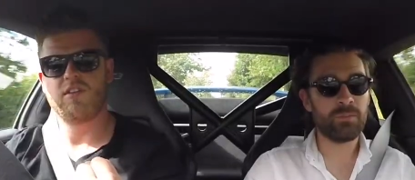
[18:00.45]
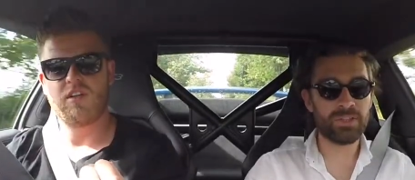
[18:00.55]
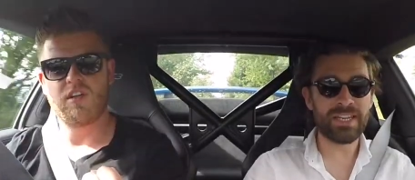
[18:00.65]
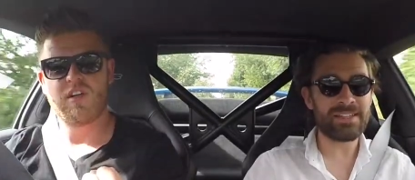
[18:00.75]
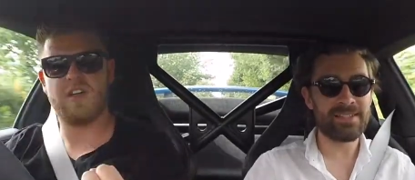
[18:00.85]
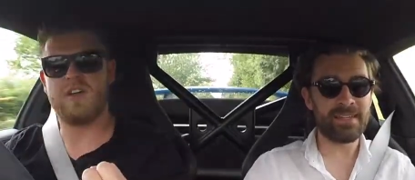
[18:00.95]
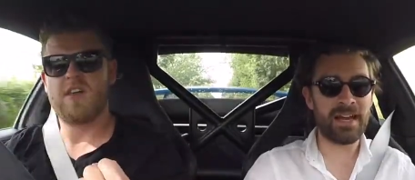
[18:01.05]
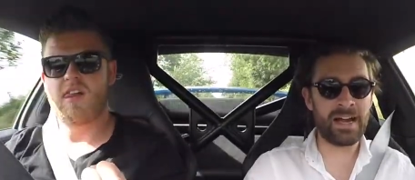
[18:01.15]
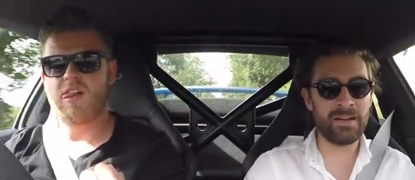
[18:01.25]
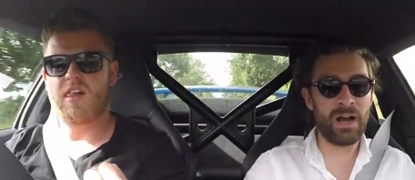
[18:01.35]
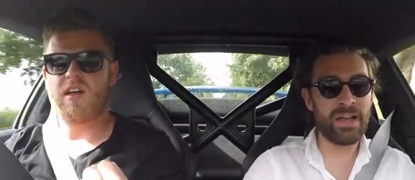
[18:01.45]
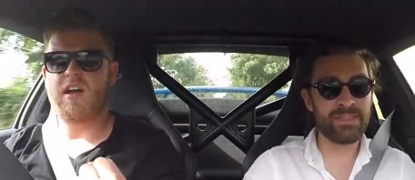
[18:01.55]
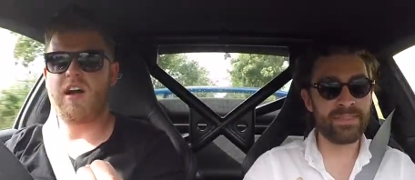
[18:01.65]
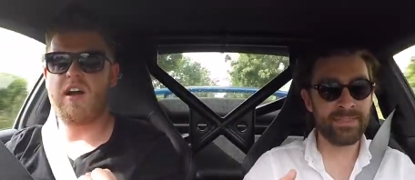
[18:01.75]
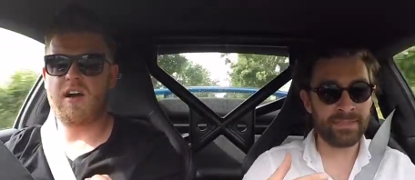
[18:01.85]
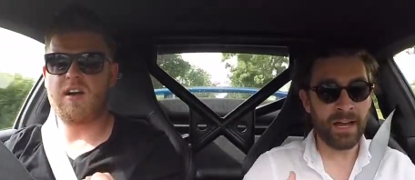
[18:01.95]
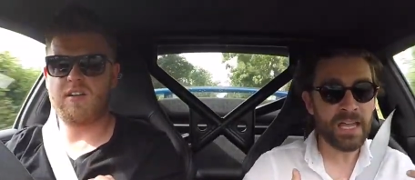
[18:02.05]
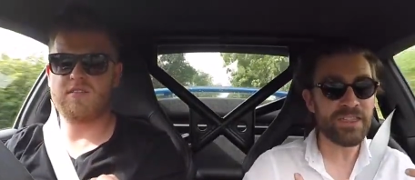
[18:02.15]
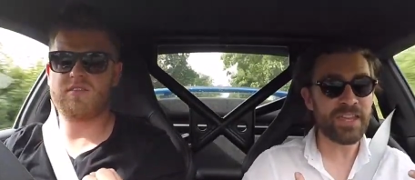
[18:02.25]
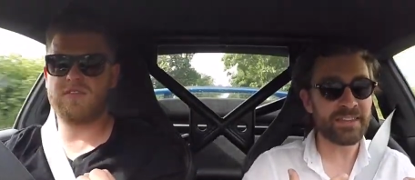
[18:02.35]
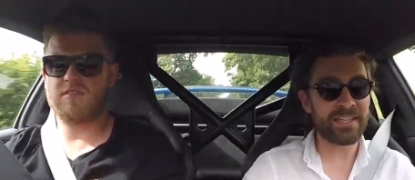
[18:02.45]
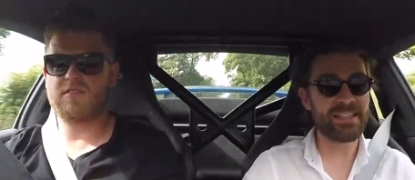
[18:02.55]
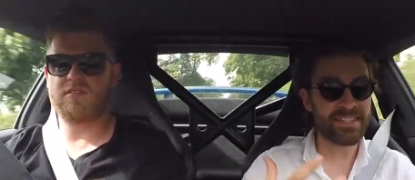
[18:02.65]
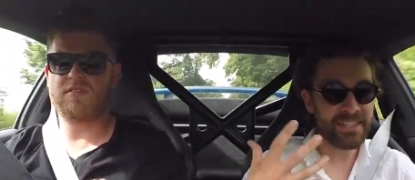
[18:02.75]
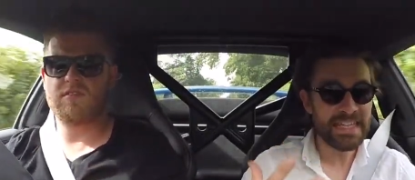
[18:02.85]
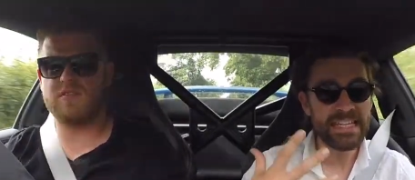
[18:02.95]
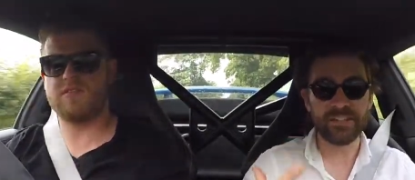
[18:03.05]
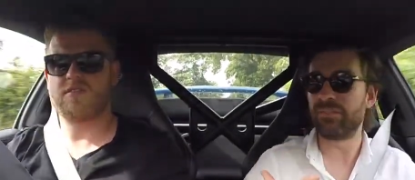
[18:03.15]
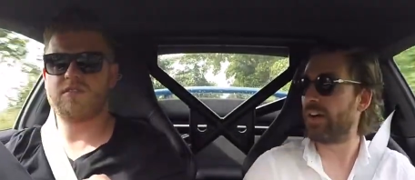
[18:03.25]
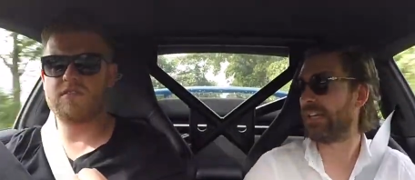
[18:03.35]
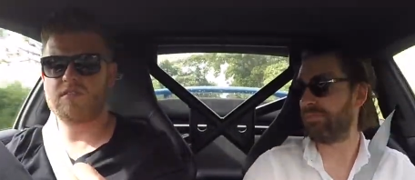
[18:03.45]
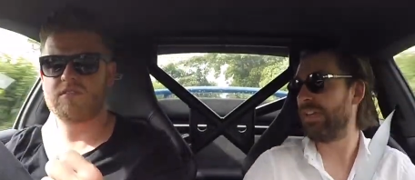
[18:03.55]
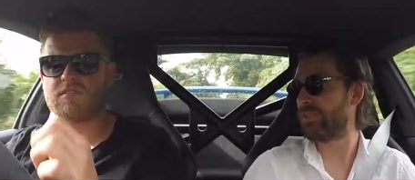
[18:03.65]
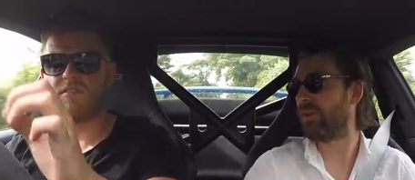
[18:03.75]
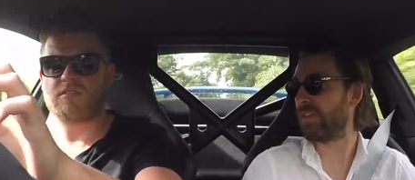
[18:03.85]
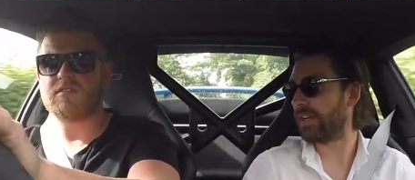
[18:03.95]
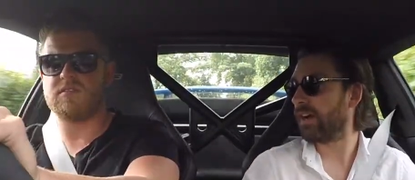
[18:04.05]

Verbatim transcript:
Speaker 1: Well, that's I, I I think that is the defining feature of that